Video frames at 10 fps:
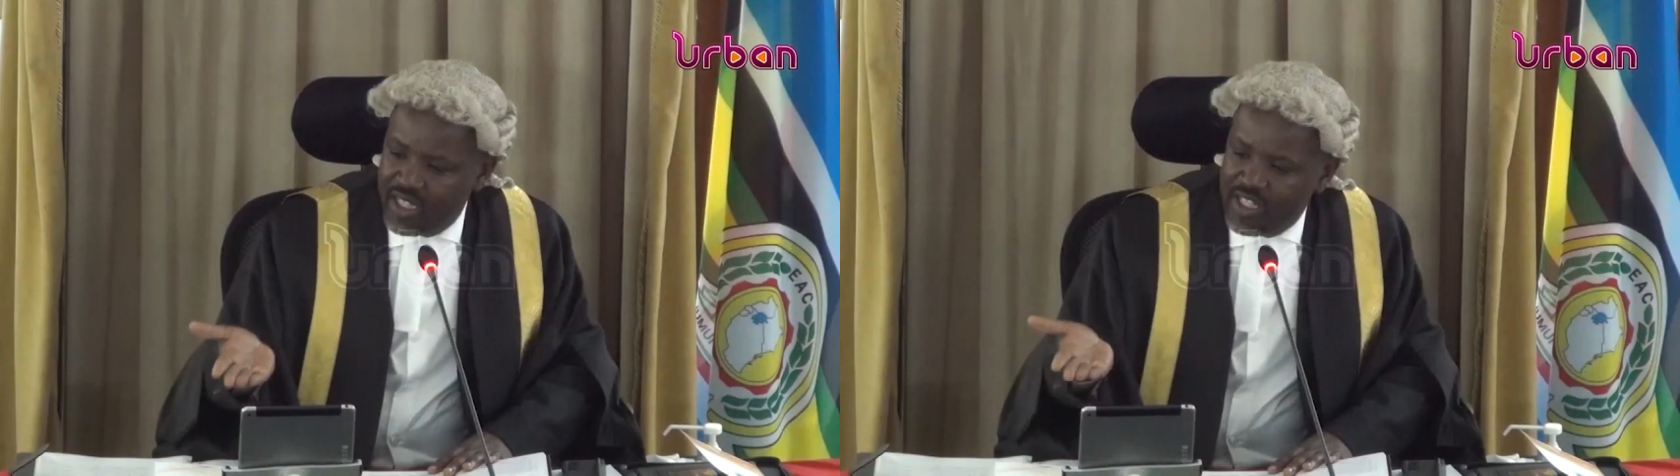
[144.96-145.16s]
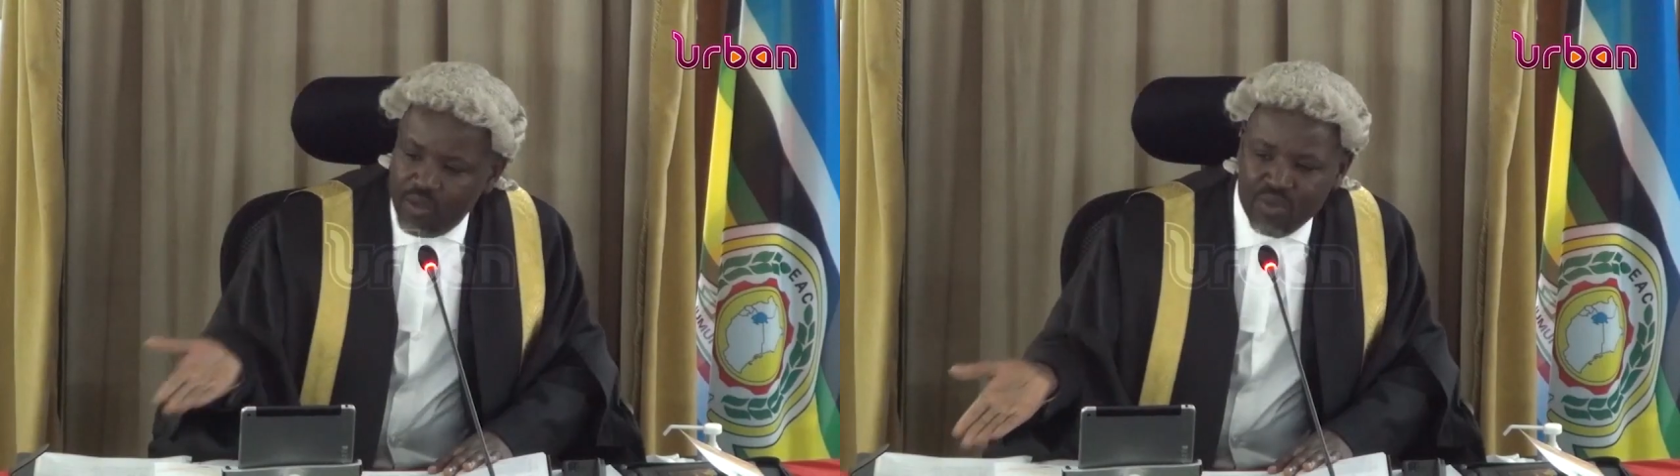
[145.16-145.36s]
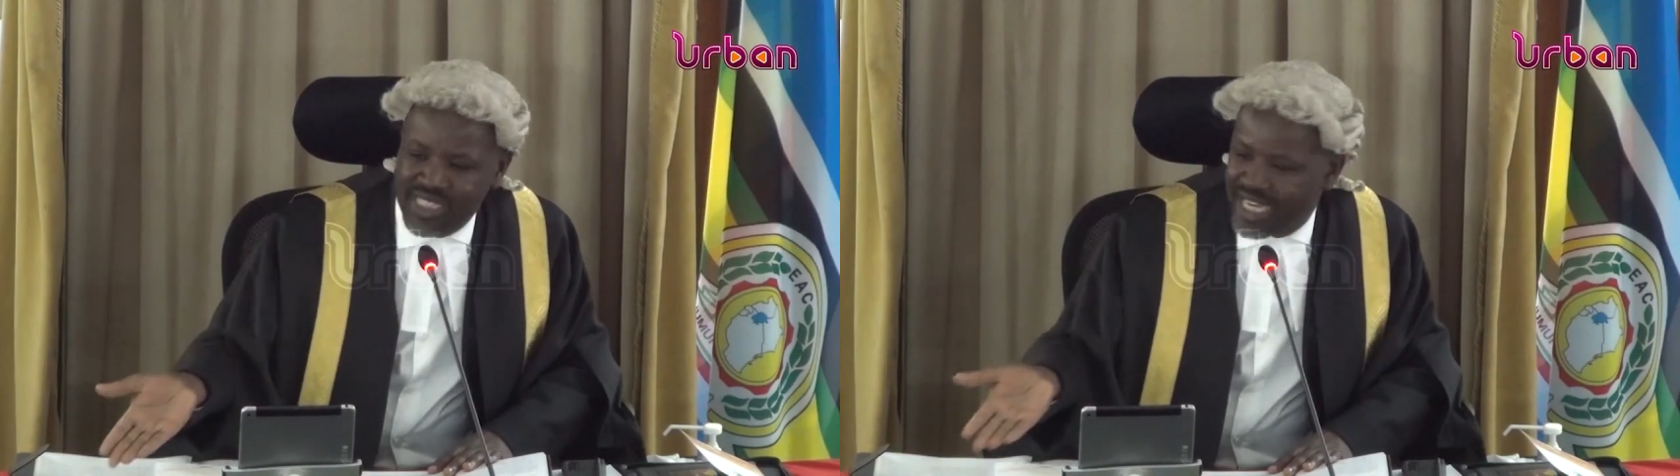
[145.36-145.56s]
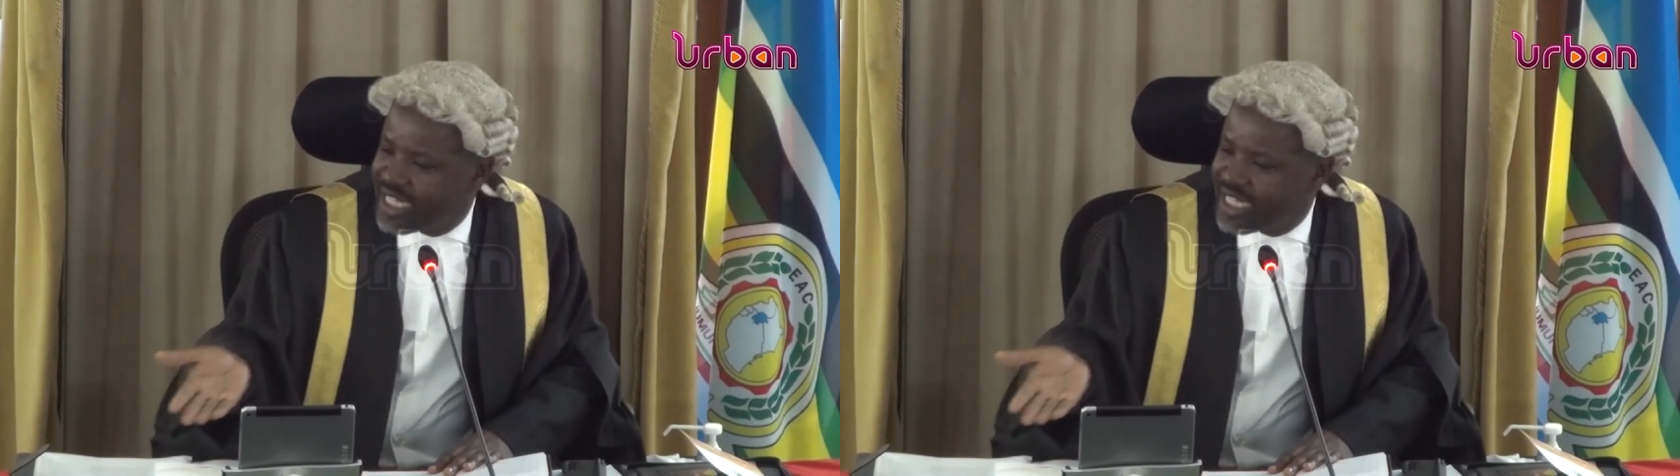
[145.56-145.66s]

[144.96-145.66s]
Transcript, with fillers: It looks